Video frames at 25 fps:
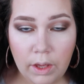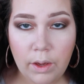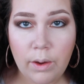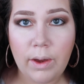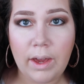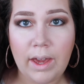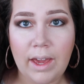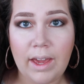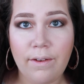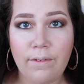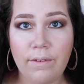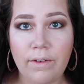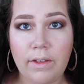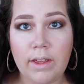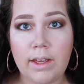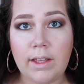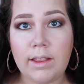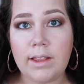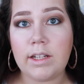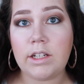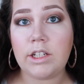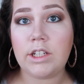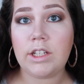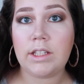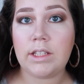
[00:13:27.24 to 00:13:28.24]
Okay, I feel like
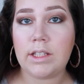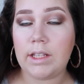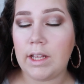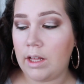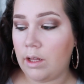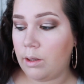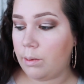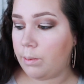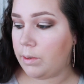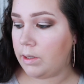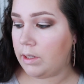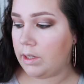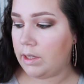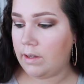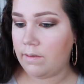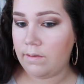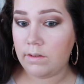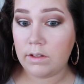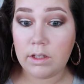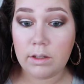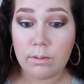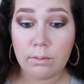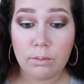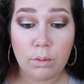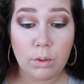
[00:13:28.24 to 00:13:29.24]
that just helped give
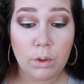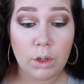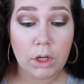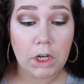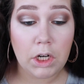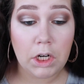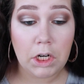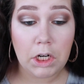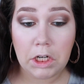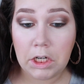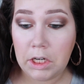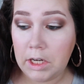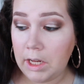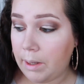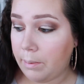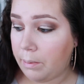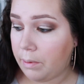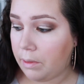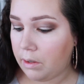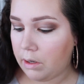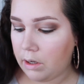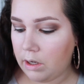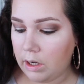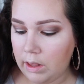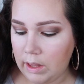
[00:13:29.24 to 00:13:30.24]
some more
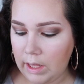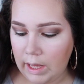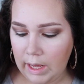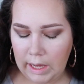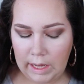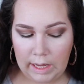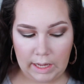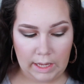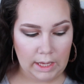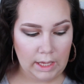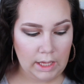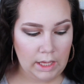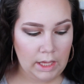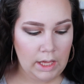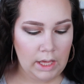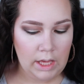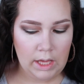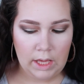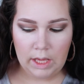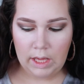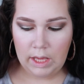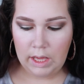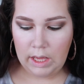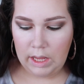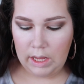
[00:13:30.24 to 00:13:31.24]
depth to the eye
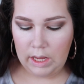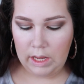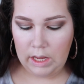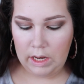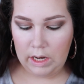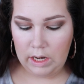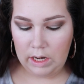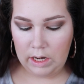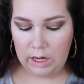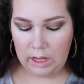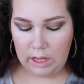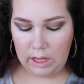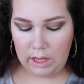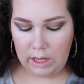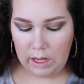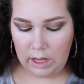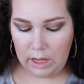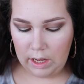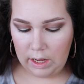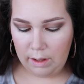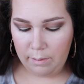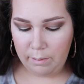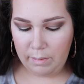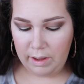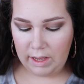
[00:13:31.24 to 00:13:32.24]
and
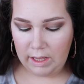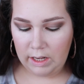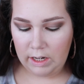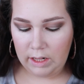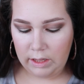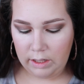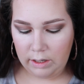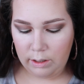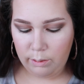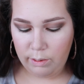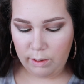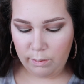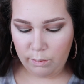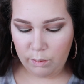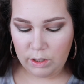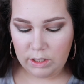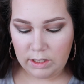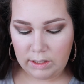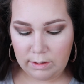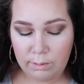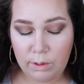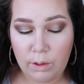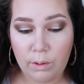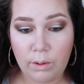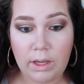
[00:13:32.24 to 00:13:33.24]
make it a little bit more
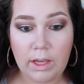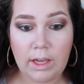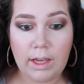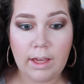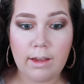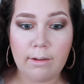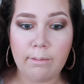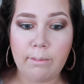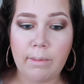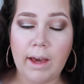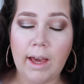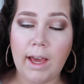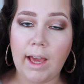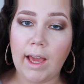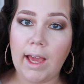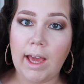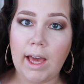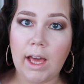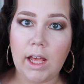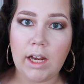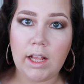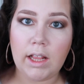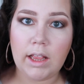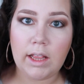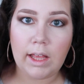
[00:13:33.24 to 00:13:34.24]
smoky by
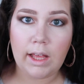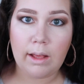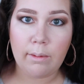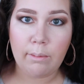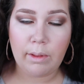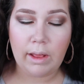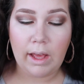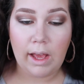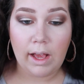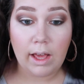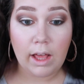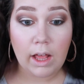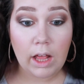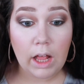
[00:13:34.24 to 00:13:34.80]
adding that black